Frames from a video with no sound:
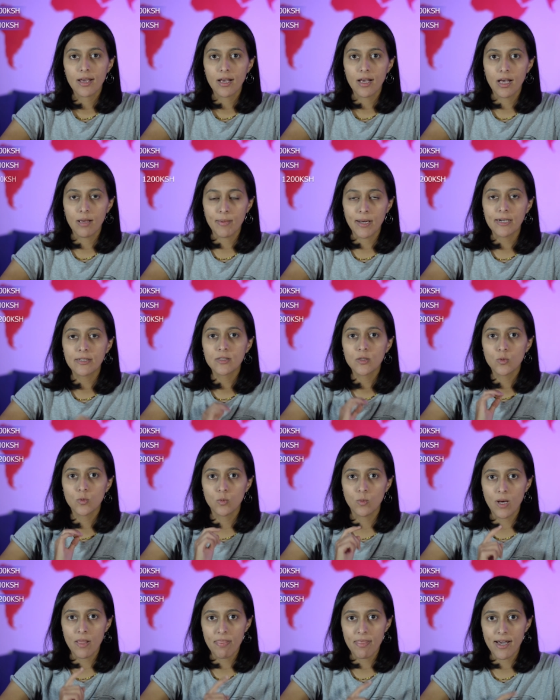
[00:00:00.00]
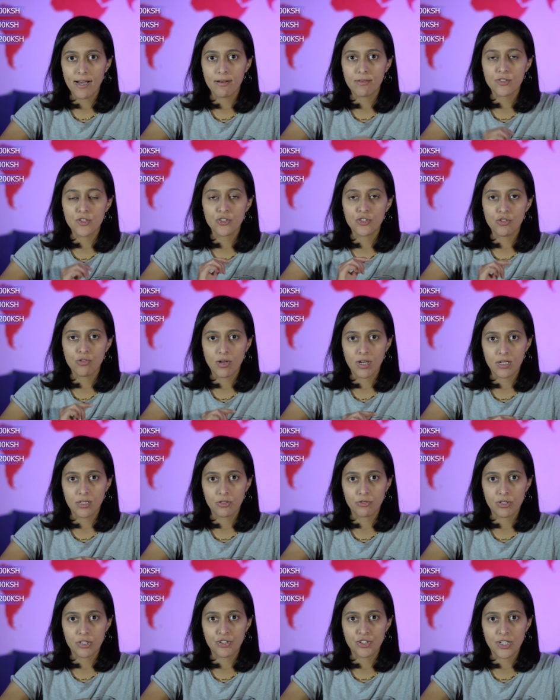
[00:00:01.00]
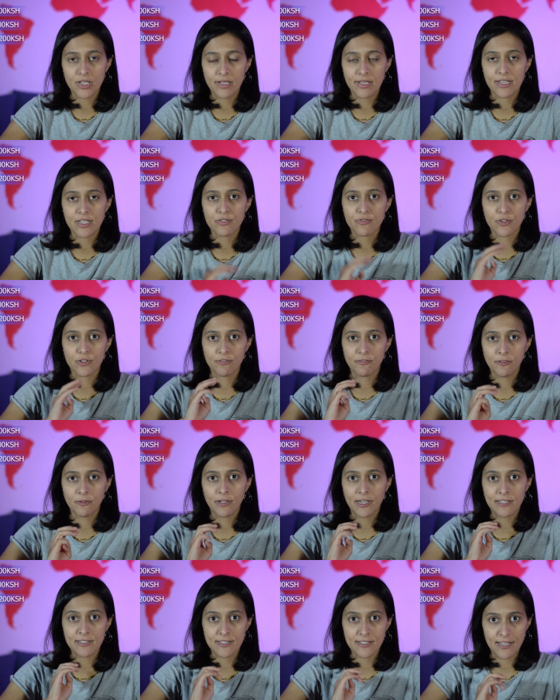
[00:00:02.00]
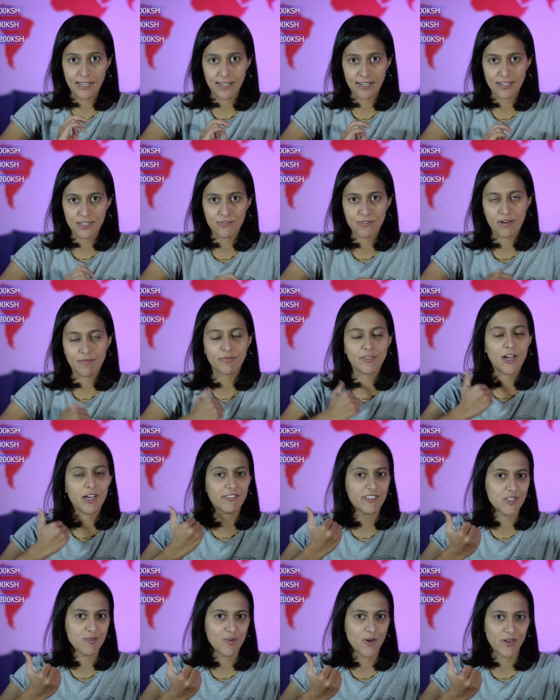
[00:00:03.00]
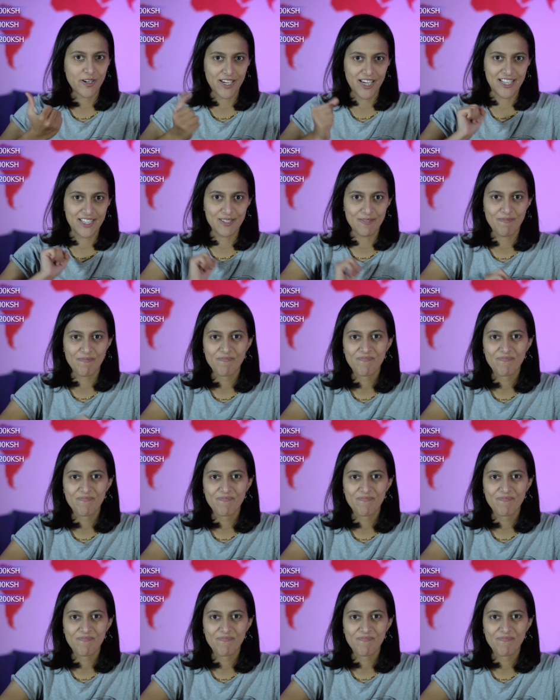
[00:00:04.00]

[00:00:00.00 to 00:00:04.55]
About 1,200 shillings for food and snacks from Naivas Market.